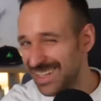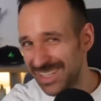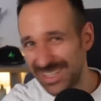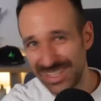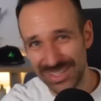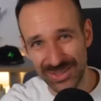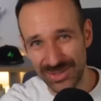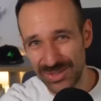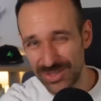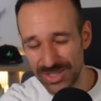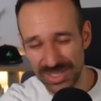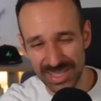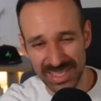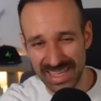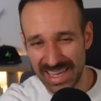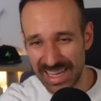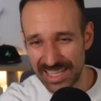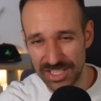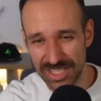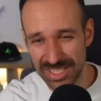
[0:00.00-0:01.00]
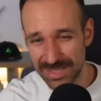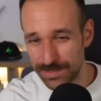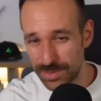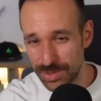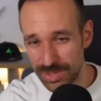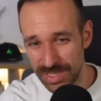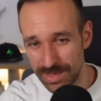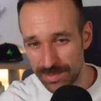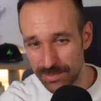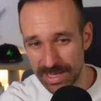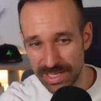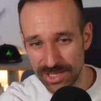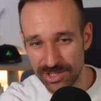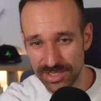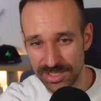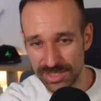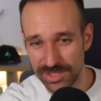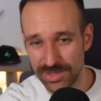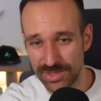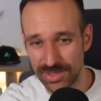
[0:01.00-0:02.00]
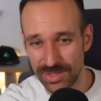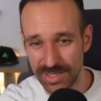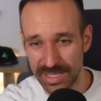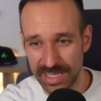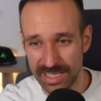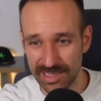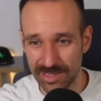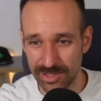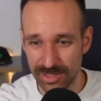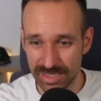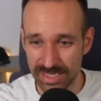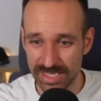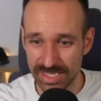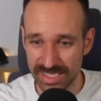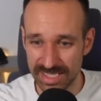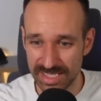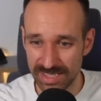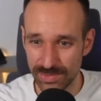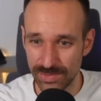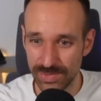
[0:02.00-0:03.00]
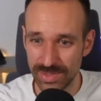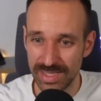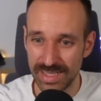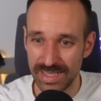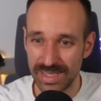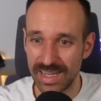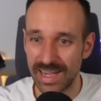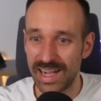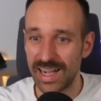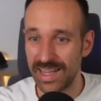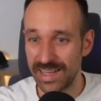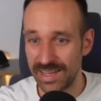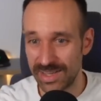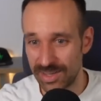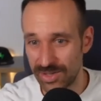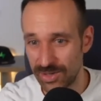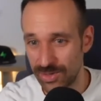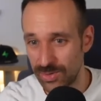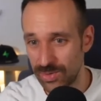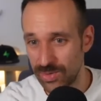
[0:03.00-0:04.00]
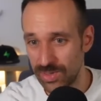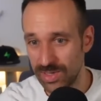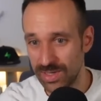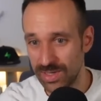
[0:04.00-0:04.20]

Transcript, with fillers: usually I just put in my console log and lock the stuff. I know